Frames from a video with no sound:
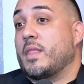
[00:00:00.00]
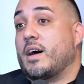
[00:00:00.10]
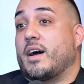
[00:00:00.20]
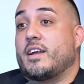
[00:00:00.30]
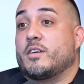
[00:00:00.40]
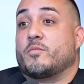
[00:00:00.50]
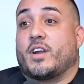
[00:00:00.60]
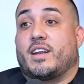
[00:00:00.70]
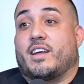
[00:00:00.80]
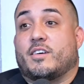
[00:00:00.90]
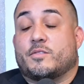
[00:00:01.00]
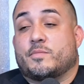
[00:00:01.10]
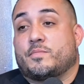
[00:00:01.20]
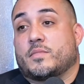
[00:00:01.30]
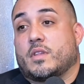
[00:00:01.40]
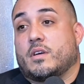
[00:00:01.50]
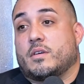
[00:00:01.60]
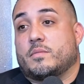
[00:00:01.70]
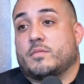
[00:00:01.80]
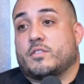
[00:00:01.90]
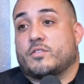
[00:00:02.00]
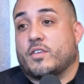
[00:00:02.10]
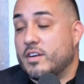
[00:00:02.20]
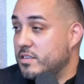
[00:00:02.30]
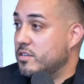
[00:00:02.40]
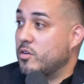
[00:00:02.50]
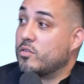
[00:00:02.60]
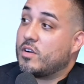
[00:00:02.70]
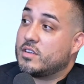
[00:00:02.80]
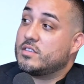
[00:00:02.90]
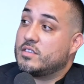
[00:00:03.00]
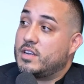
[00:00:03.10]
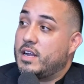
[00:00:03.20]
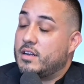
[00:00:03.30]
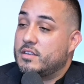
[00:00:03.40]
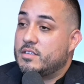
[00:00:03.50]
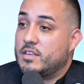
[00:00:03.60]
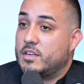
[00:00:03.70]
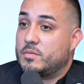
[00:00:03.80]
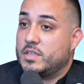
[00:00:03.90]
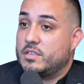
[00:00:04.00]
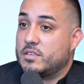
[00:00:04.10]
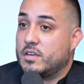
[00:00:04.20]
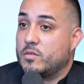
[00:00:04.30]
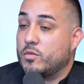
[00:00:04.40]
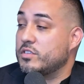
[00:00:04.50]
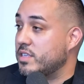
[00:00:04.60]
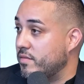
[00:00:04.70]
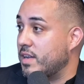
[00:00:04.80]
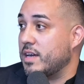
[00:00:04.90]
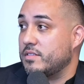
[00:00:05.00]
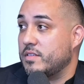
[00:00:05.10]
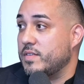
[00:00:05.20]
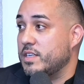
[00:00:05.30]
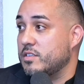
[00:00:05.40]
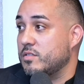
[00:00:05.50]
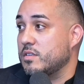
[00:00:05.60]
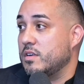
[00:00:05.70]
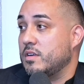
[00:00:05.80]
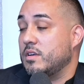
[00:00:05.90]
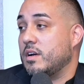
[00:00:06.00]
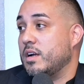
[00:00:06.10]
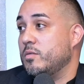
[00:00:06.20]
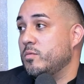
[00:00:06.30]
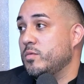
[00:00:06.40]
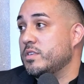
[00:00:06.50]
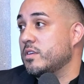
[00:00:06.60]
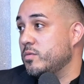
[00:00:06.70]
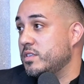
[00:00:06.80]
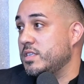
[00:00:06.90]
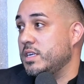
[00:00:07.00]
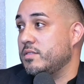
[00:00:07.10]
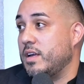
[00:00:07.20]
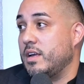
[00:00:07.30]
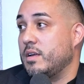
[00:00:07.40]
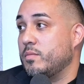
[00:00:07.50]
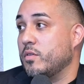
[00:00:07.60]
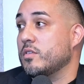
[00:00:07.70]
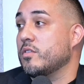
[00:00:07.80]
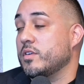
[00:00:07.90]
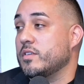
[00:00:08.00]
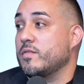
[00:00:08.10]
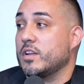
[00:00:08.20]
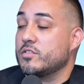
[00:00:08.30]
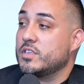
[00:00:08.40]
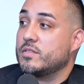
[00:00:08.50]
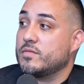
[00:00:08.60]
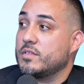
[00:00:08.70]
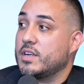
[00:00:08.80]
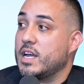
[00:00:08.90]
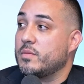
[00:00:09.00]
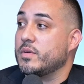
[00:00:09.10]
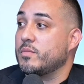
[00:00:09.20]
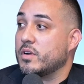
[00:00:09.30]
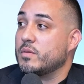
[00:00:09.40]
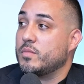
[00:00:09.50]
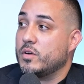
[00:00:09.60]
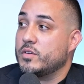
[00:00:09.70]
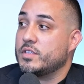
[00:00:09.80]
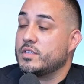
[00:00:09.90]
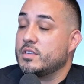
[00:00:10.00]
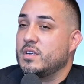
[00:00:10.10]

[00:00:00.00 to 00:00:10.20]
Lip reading: I am right now trying to go across the state and set up these Words Save Lives events. I recently received a Poet Laureate Fellowship from the Academy of American Poets.